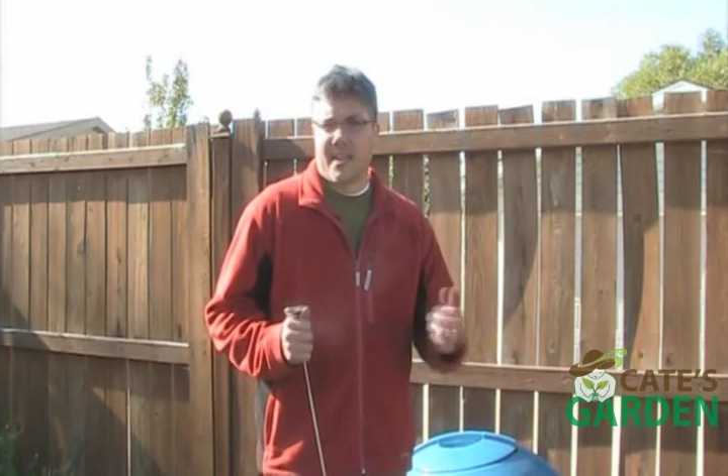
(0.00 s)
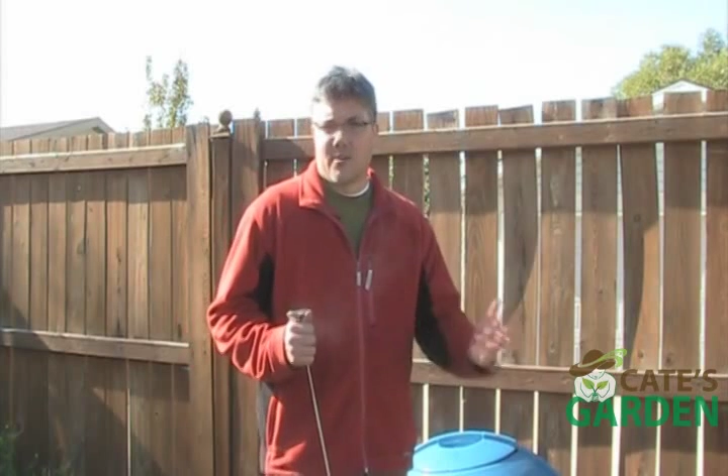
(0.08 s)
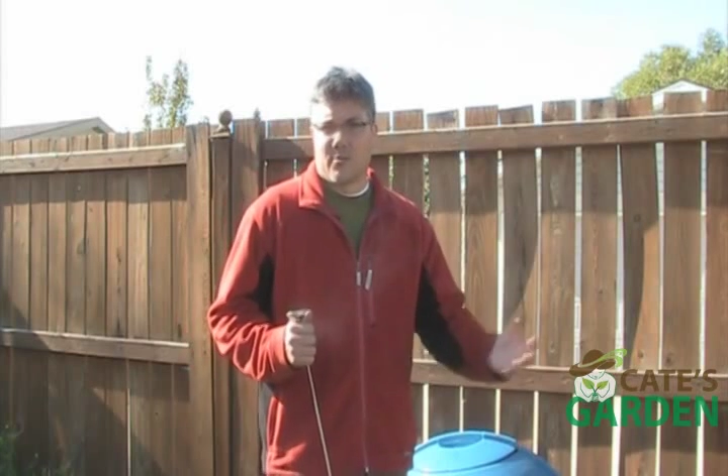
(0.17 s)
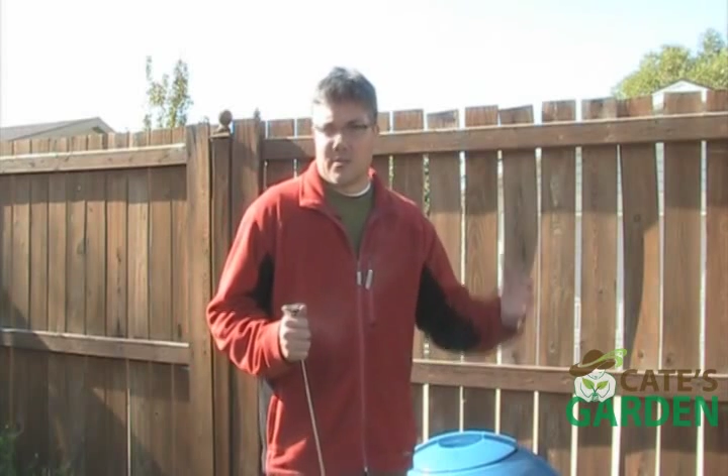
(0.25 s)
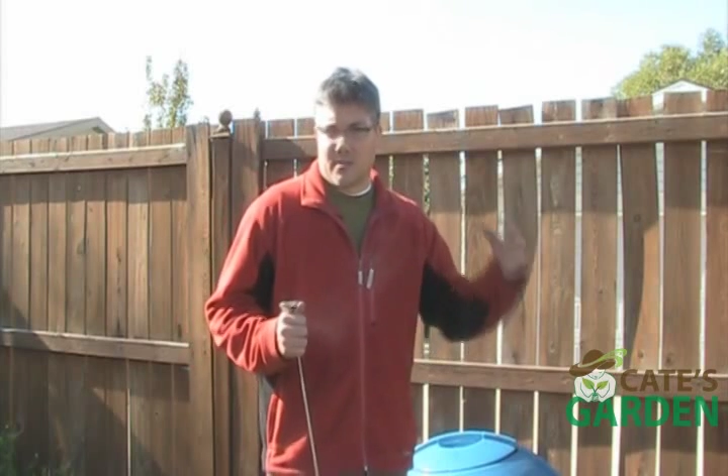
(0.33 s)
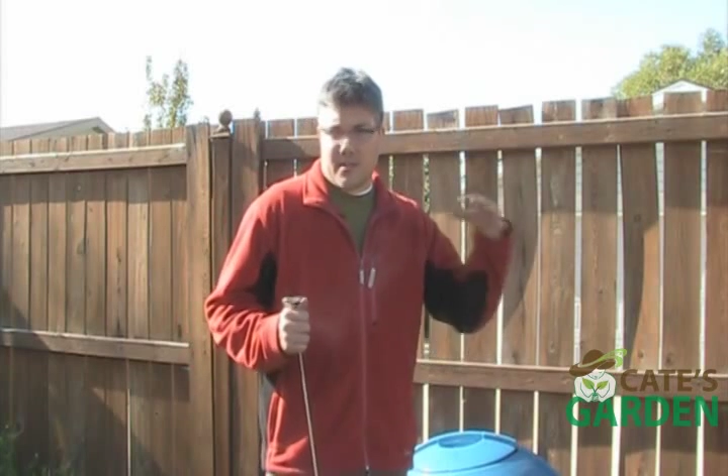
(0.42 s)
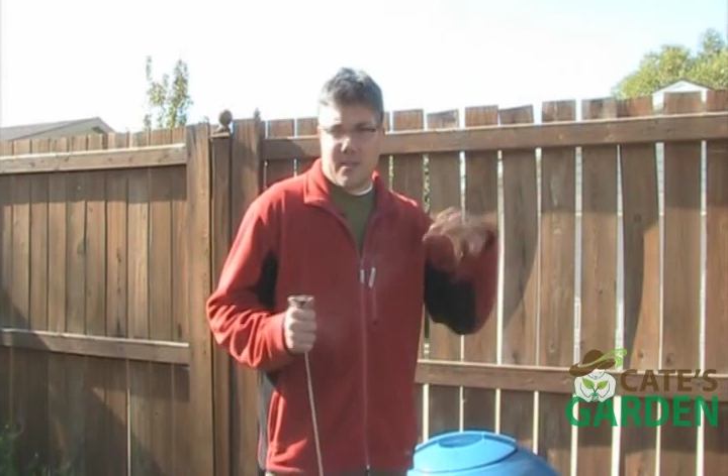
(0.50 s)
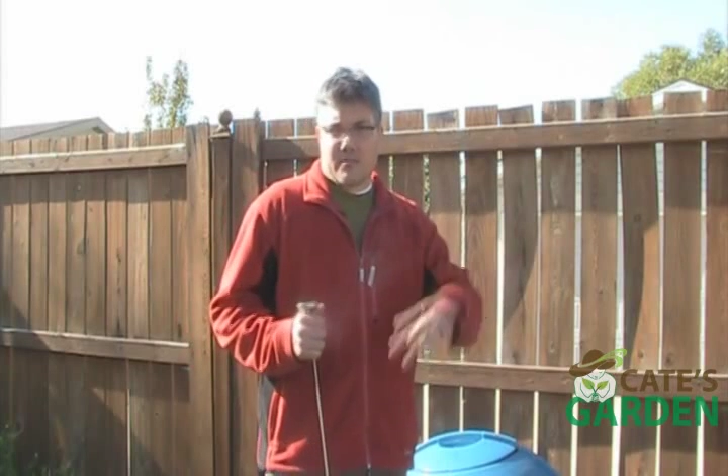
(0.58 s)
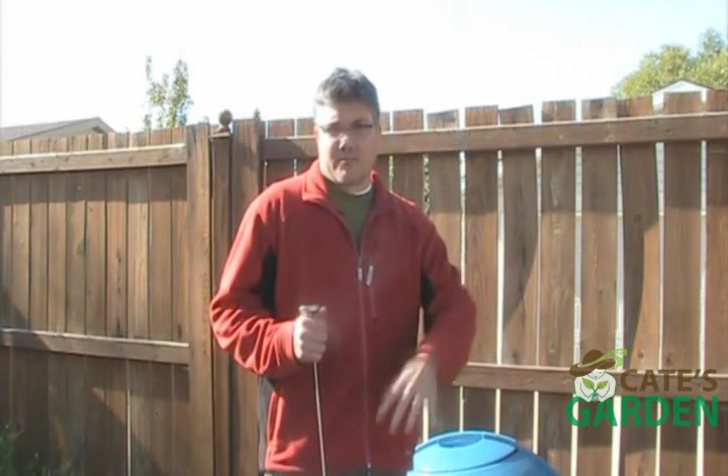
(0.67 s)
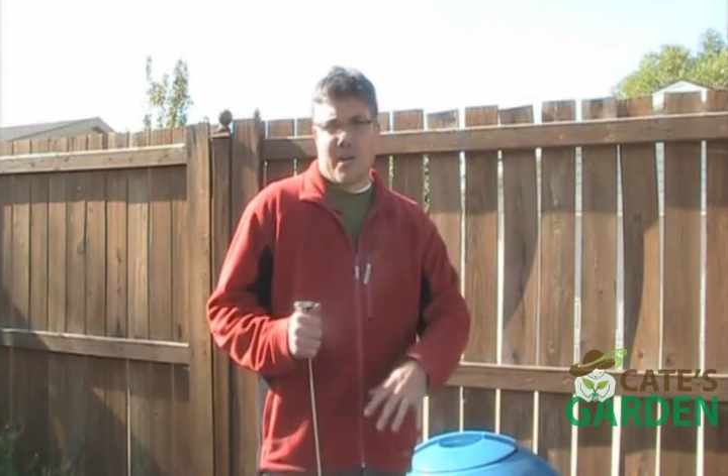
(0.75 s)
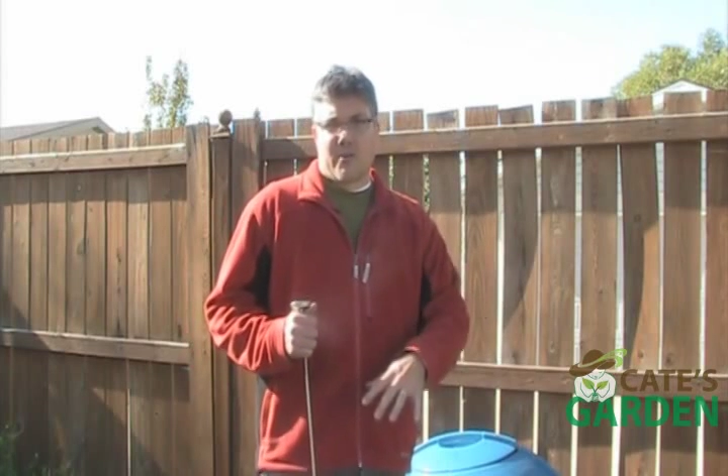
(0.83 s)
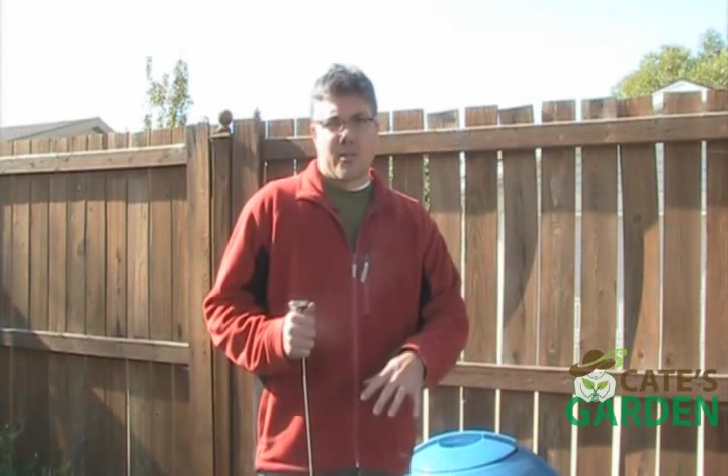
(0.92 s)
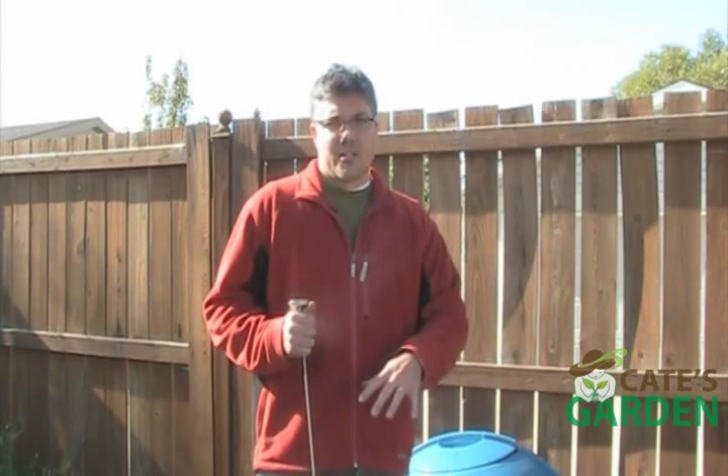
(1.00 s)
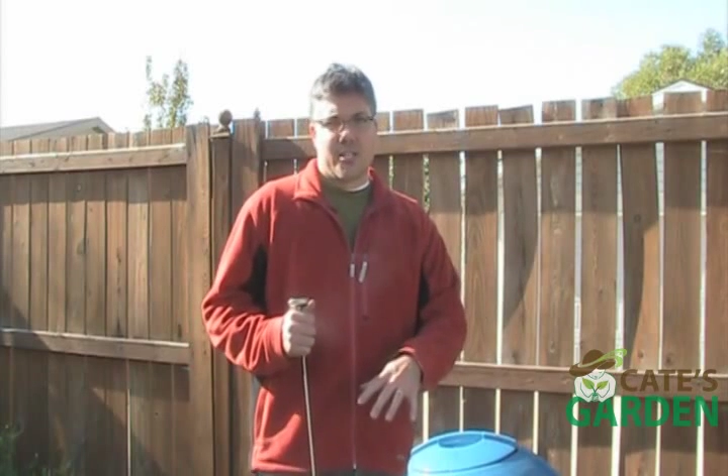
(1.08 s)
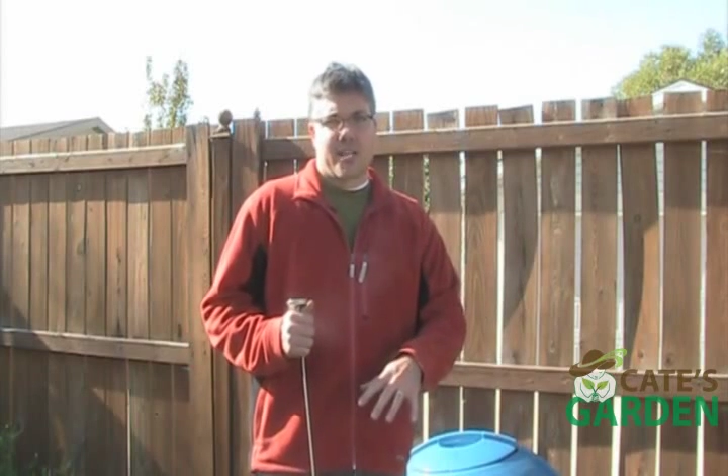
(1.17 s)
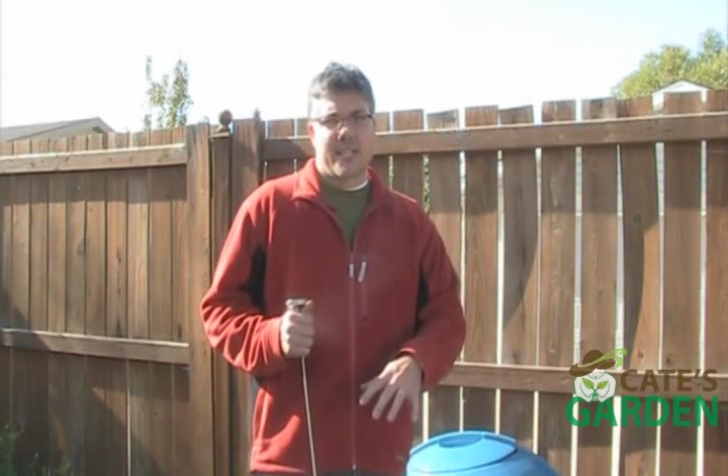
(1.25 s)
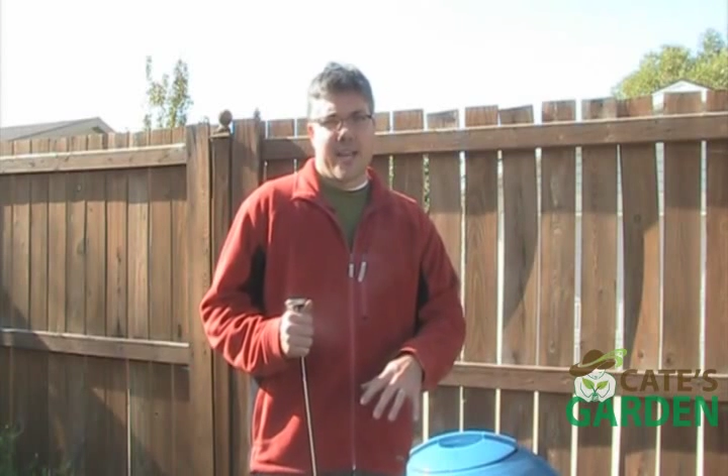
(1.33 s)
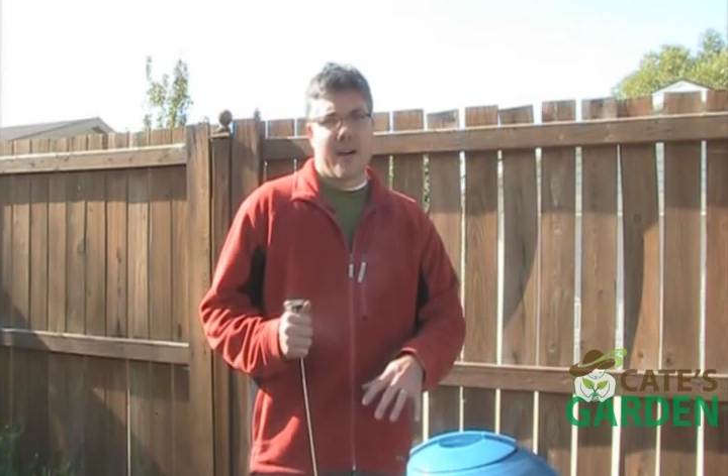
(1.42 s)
That would inject